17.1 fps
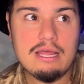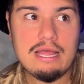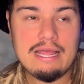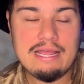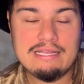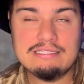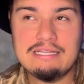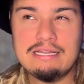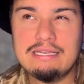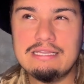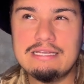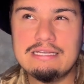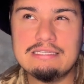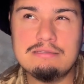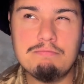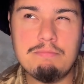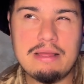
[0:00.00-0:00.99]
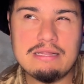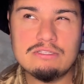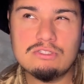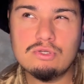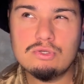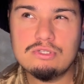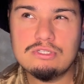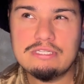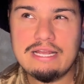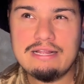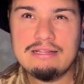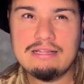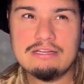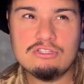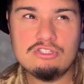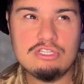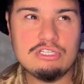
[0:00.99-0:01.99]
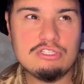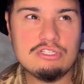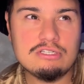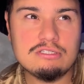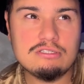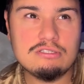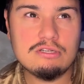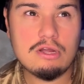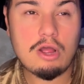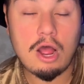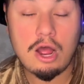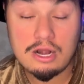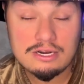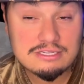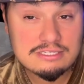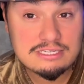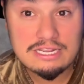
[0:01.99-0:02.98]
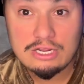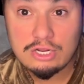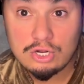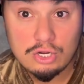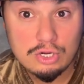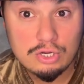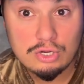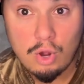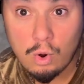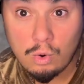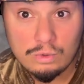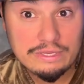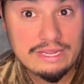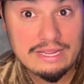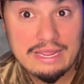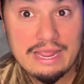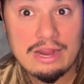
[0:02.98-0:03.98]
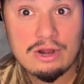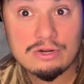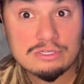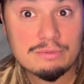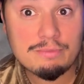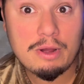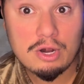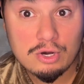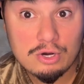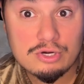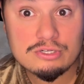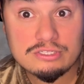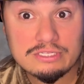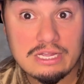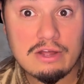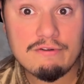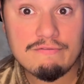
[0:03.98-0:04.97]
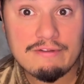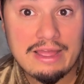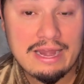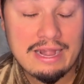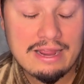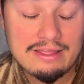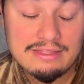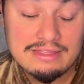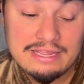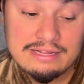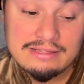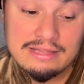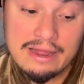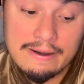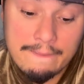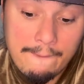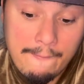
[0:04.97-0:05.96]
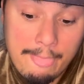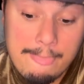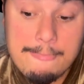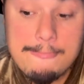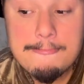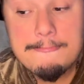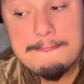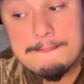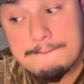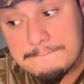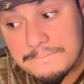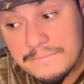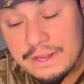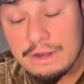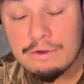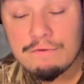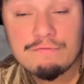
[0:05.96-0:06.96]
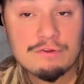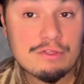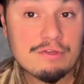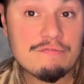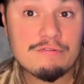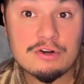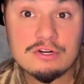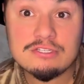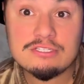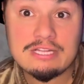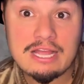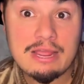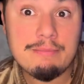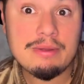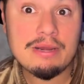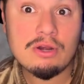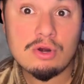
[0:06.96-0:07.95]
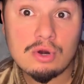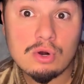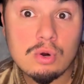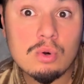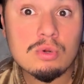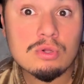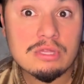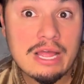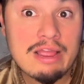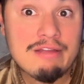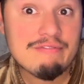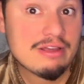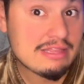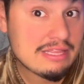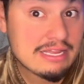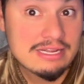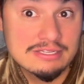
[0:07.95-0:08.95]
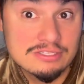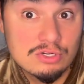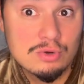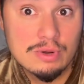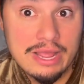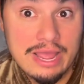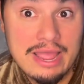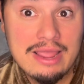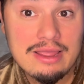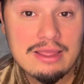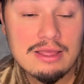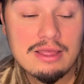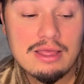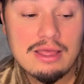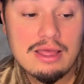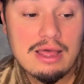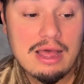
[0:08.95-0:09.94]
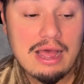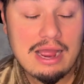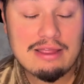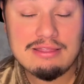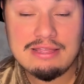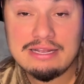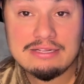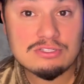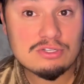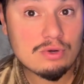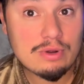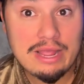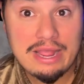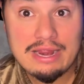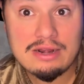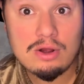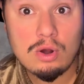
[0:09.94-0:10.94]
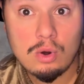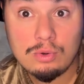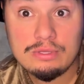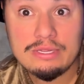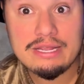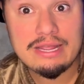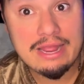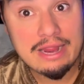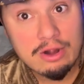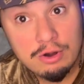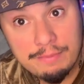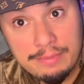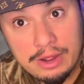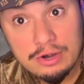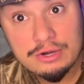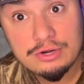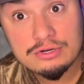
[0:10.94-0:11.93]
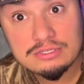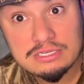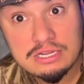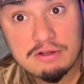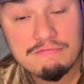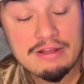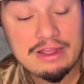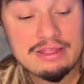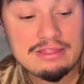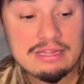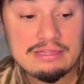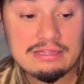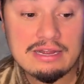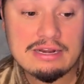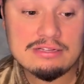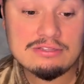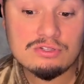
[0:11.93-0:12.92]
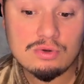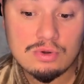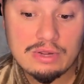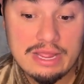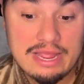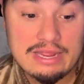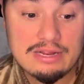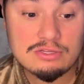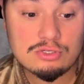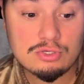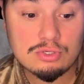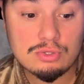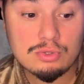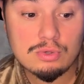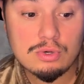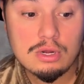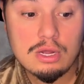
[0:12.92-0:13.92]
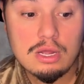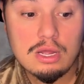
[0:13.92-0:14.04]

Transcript: is in this mental state that she just honestly only cares about herself. And I think that, you know, for the first time in her whole life, I think it's okay. I think it's okay to only care about yourself. I think that it's okay to